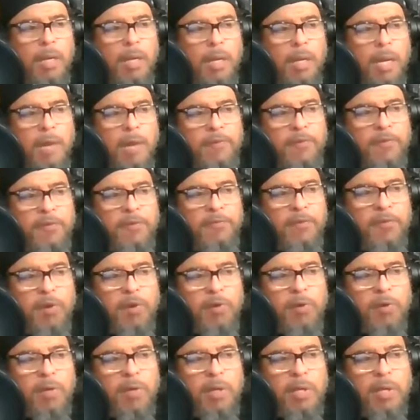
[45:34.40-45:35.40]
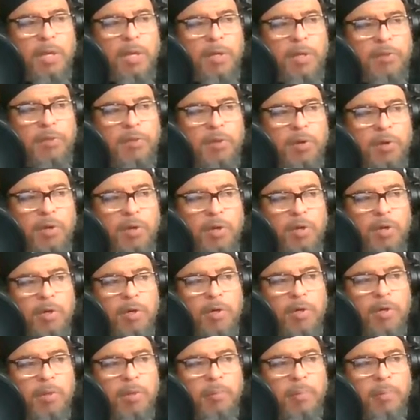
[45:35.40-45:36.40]
Have you found Kickstarter
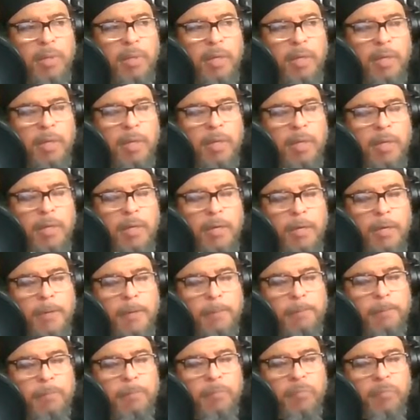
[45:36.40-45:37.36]
to be a